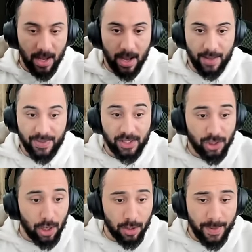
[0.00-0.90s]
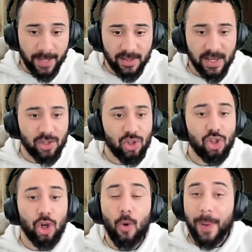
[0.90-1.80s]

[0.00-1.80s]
uh, this starter base is so